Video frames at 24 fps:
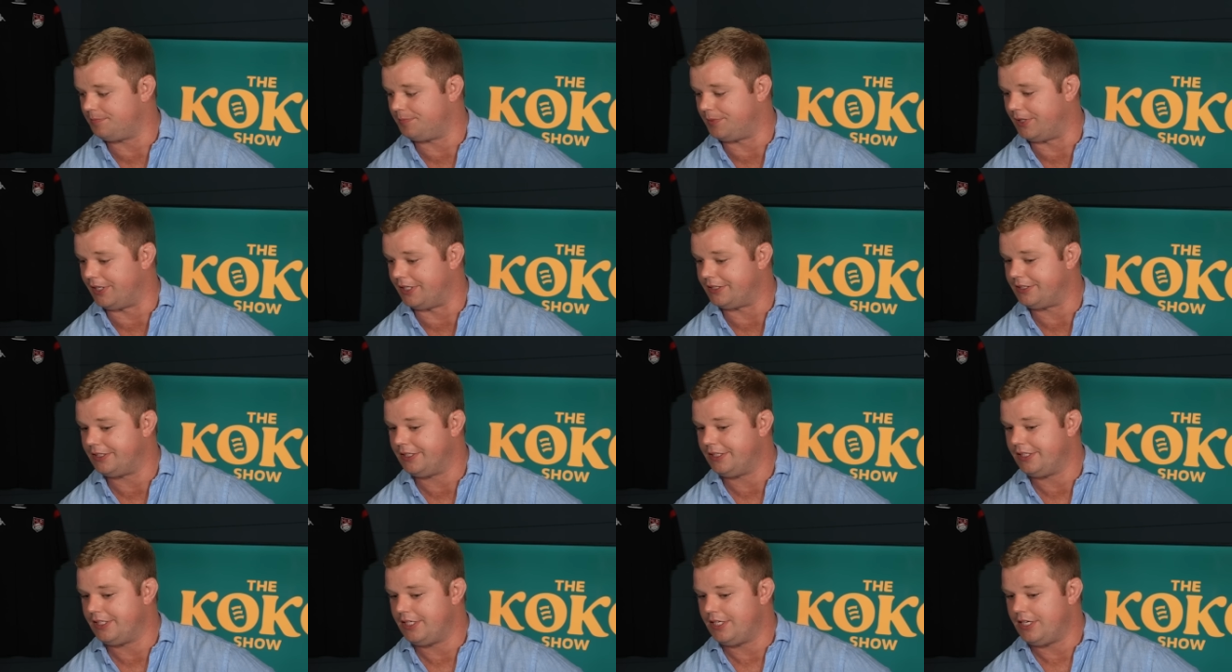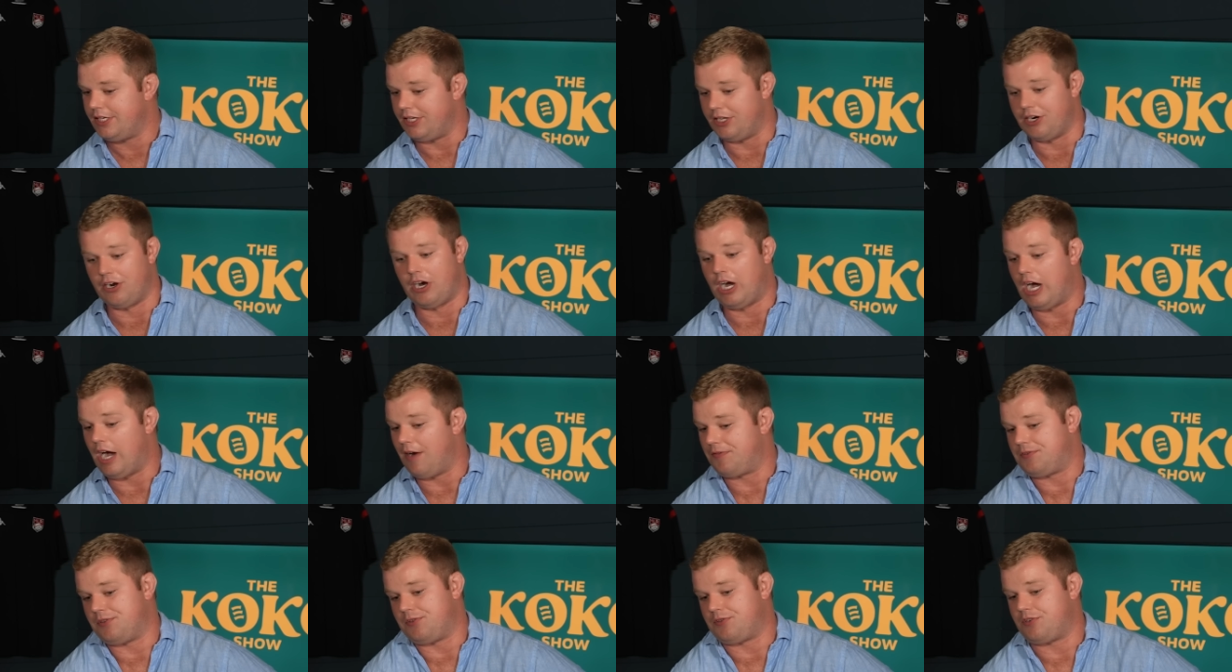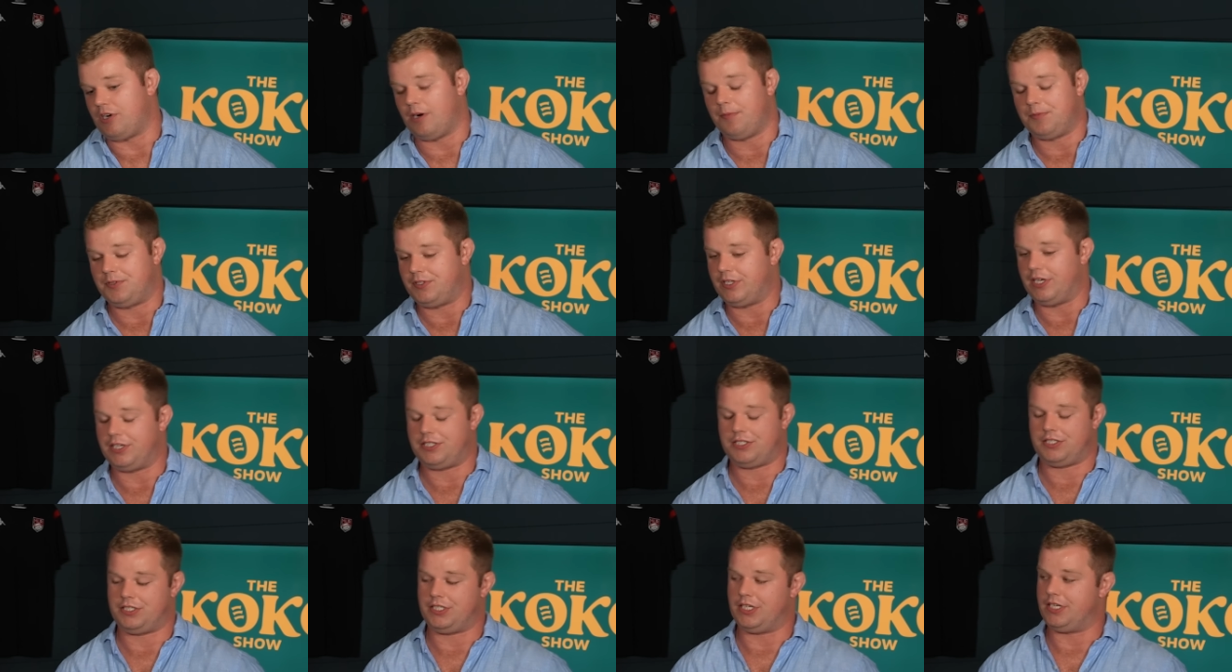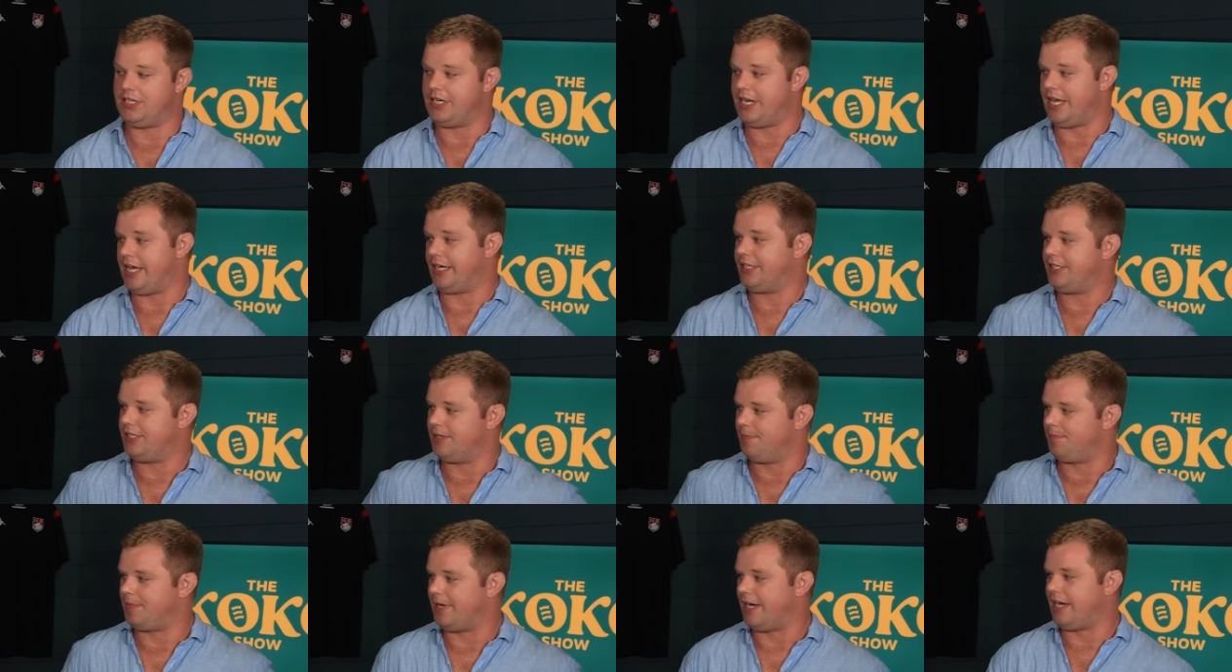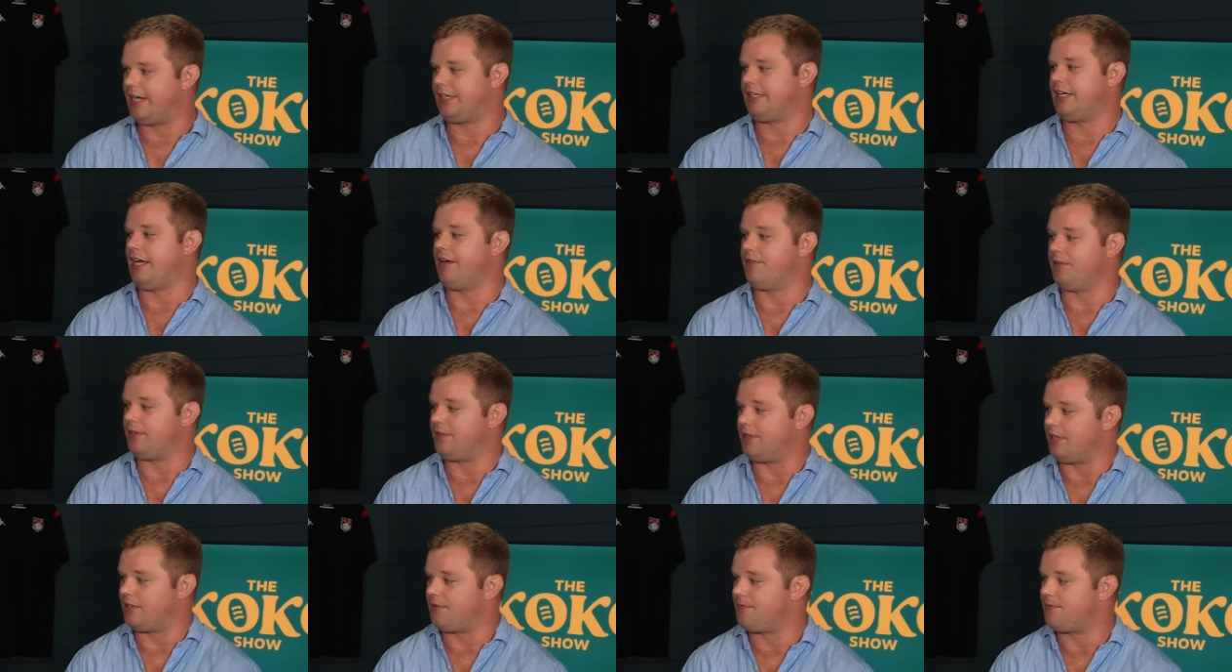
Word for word: But you know, after a scrum session, your neck, your back, everything's